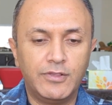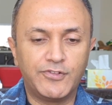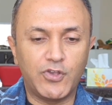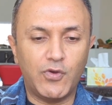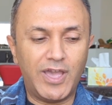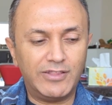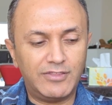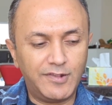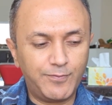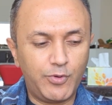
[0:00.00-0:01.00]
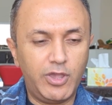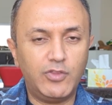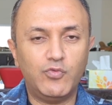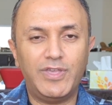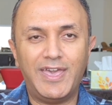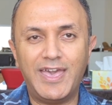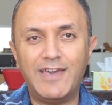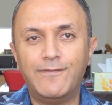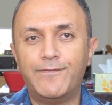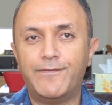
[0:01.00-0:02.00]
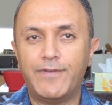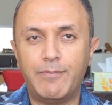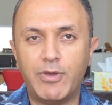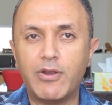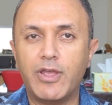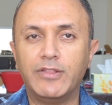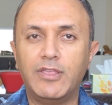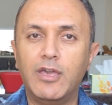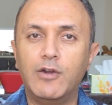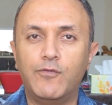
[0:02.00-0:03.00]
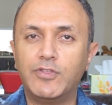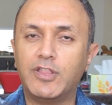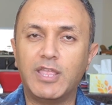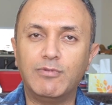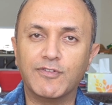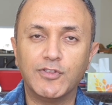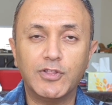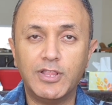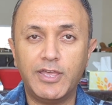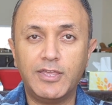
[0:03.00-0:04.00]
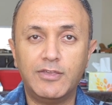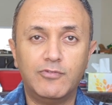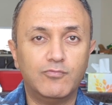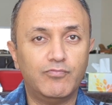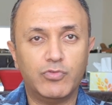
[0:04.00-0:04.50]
So at this point, we have a better idea of what the tables look like.